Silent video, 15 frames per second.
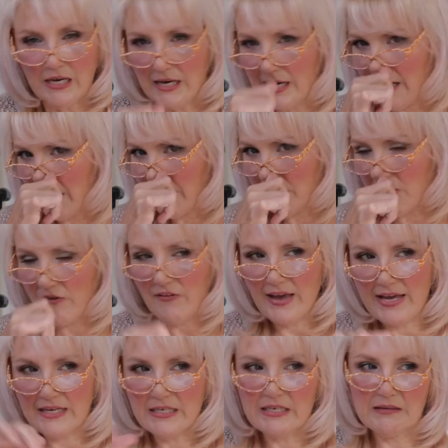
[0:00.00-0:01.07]
I've
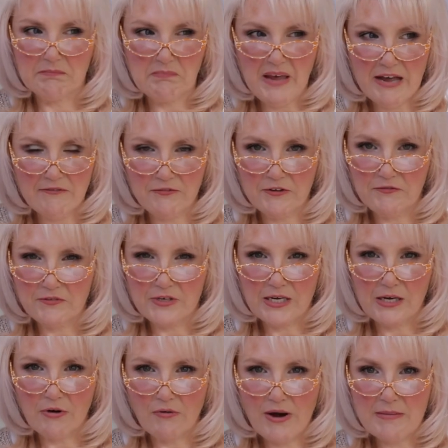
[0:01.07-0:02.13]
added about
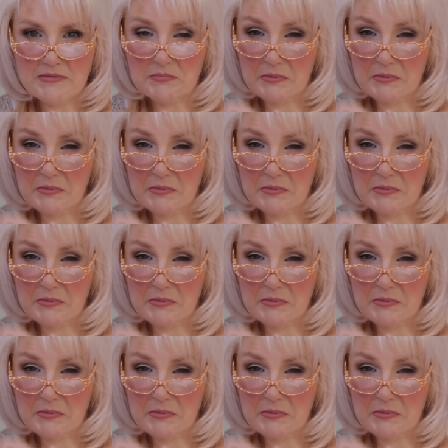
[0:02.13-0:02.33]
15 grams,